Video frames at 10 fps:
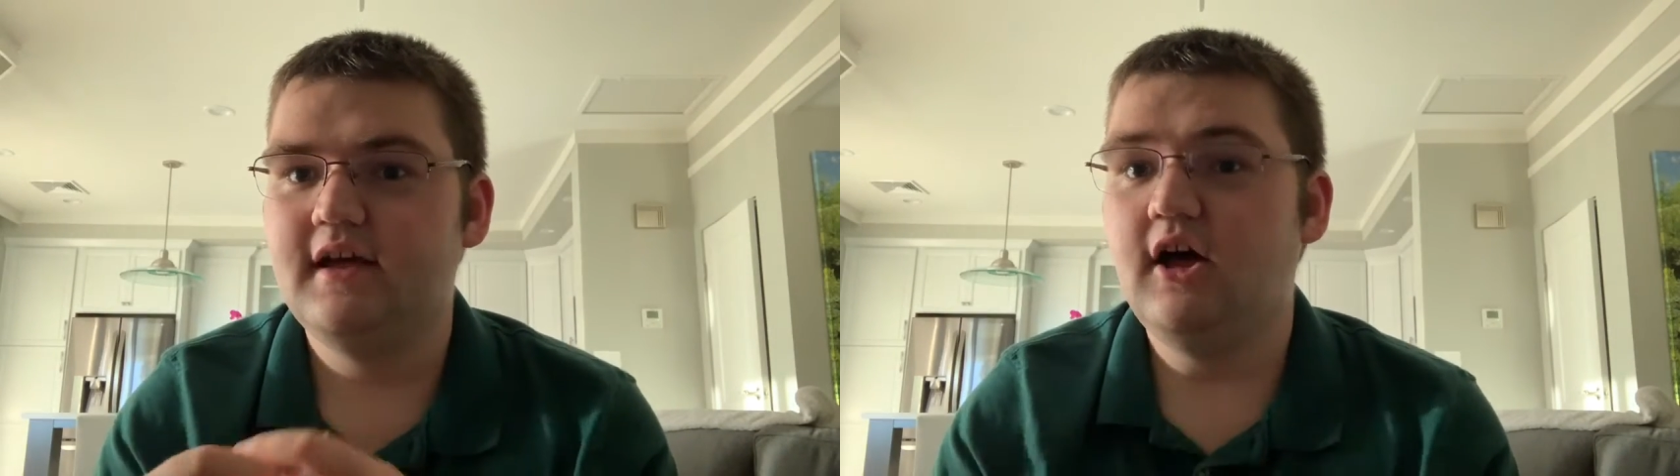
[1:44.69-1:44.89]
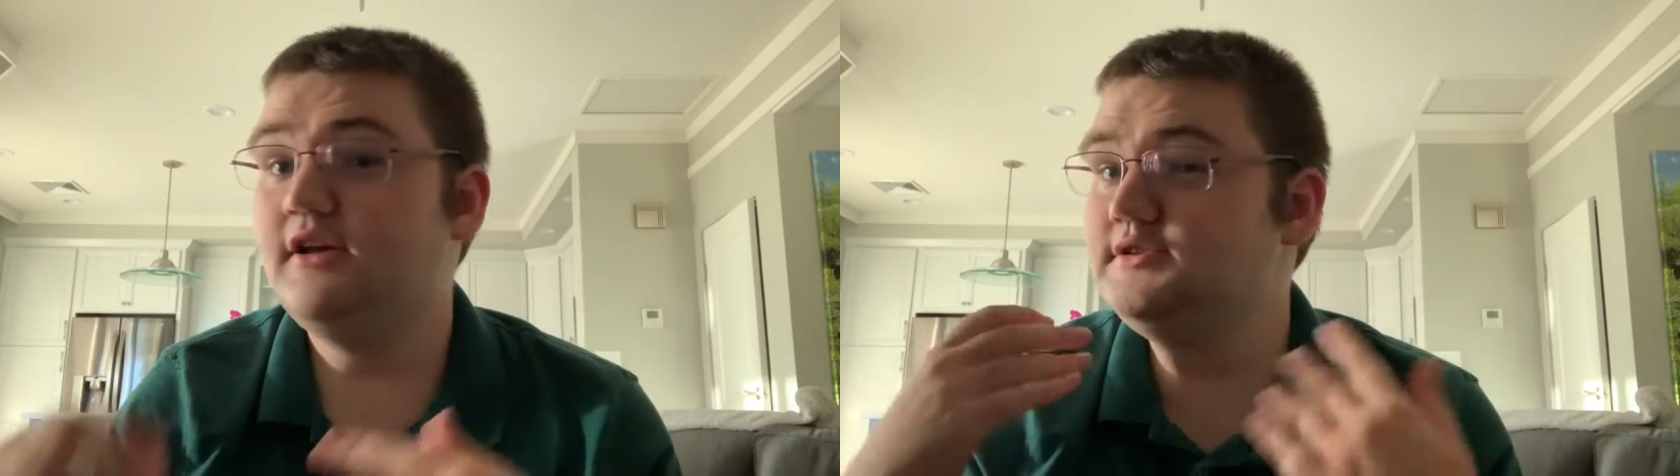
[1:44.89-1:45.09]

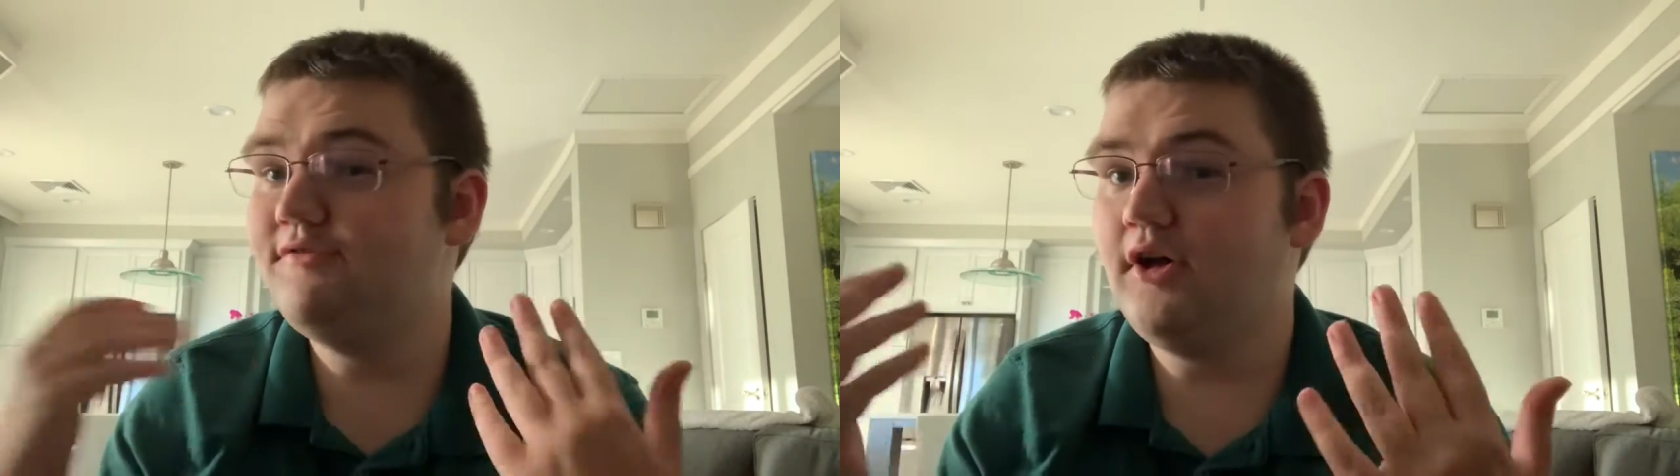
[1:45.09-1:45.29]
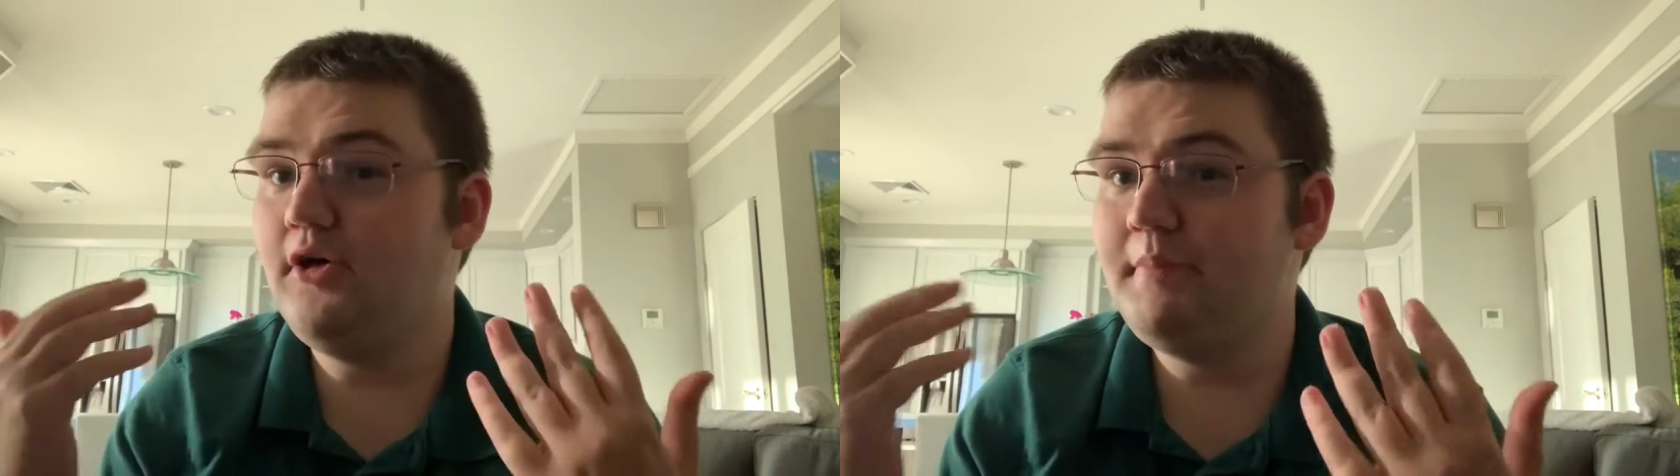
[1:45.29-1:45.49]

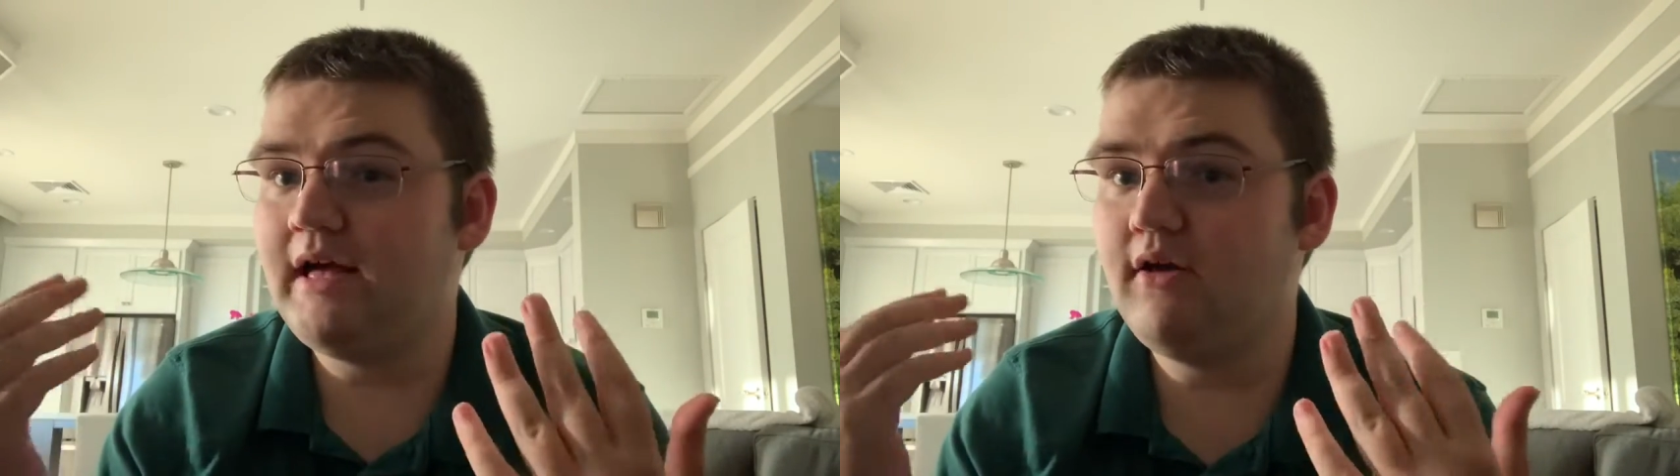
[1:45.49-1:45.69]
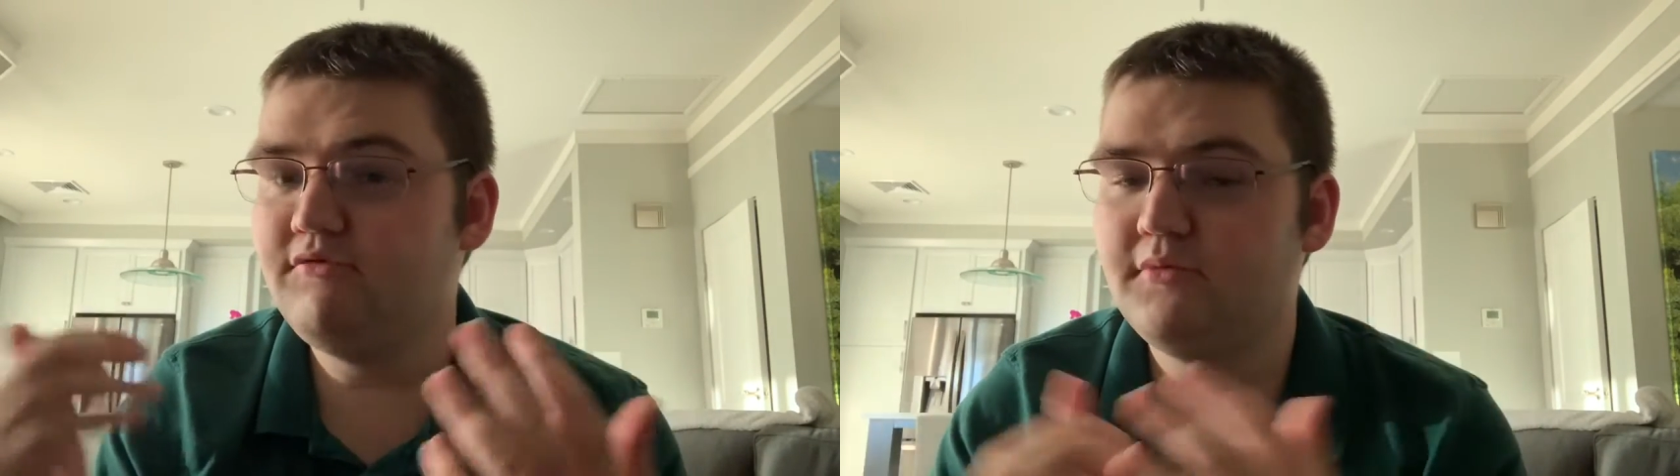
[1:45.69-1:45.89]
also all
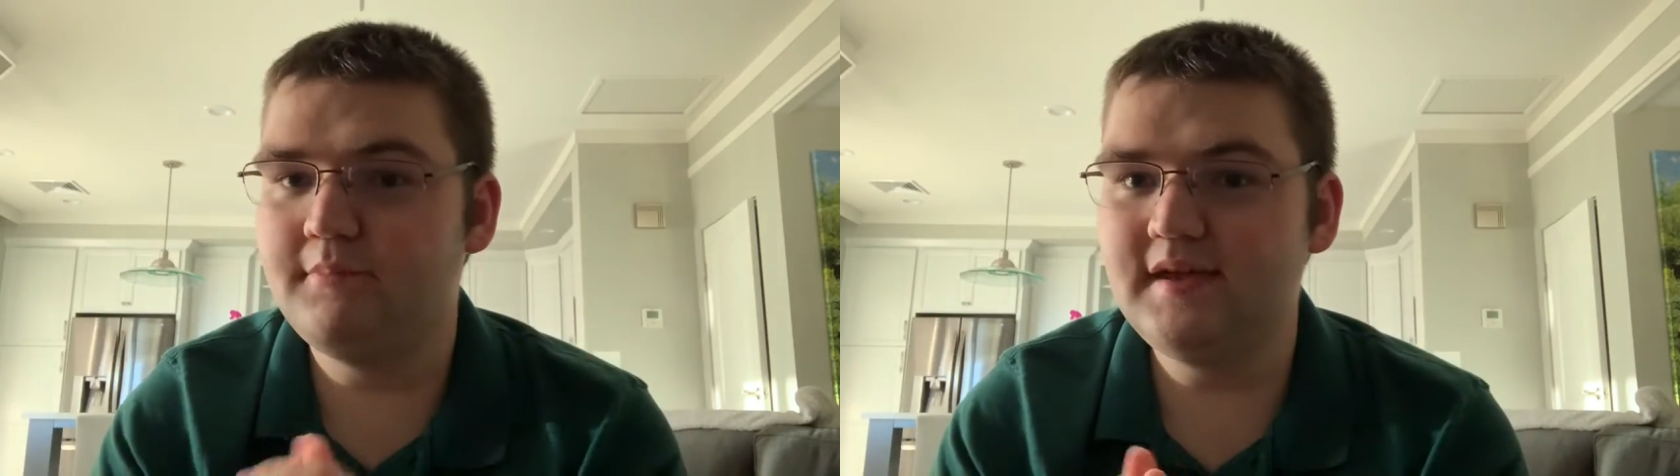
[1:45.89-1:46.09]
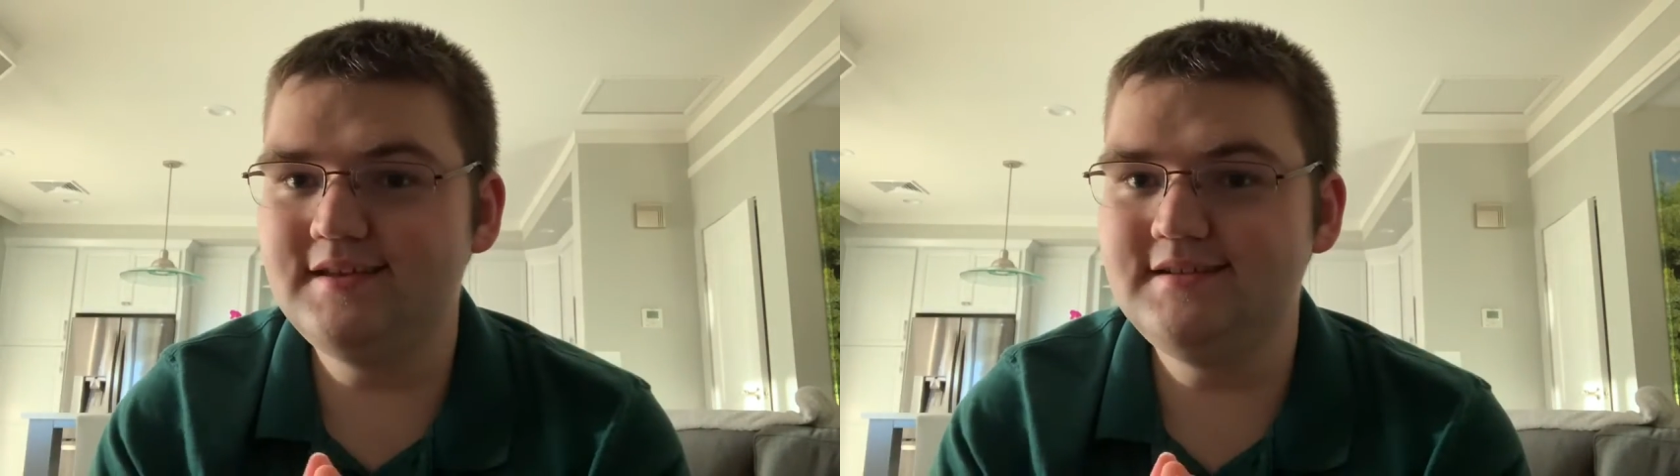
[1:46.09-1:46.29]
powerful
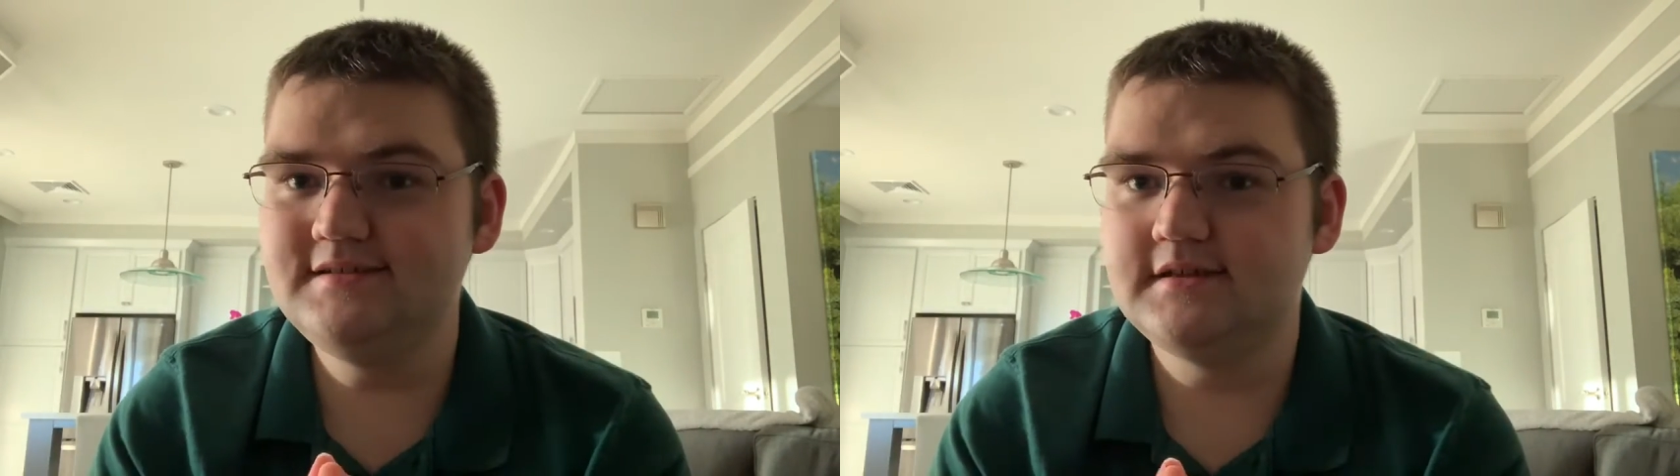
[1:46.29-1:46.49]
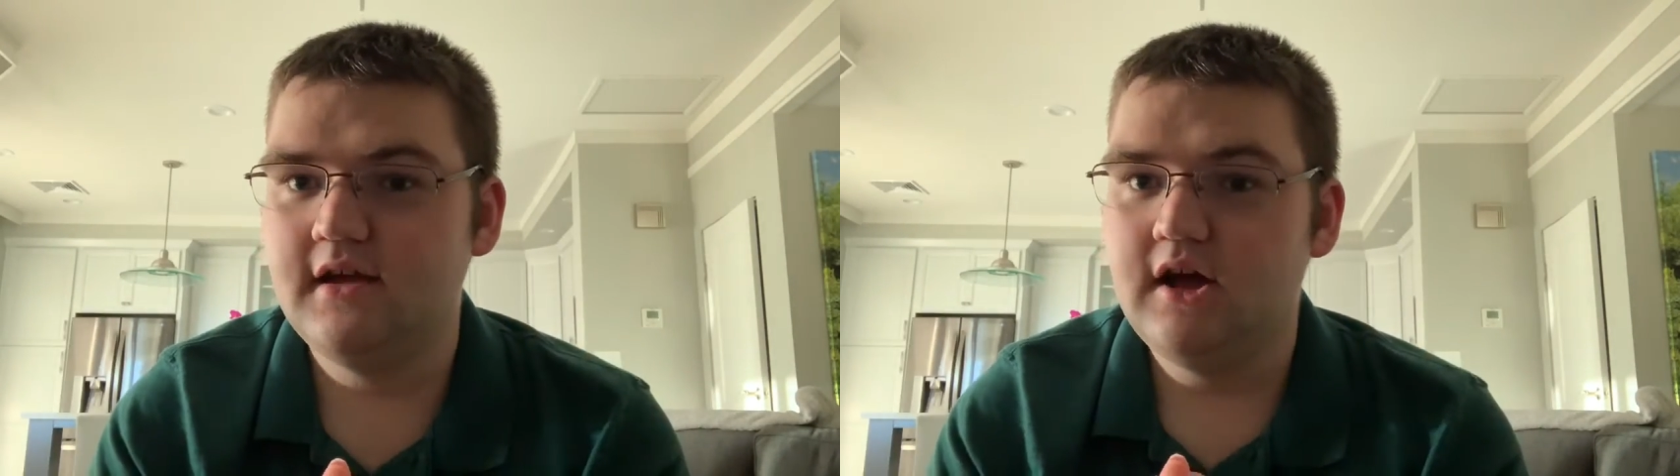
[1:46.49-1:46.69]
beings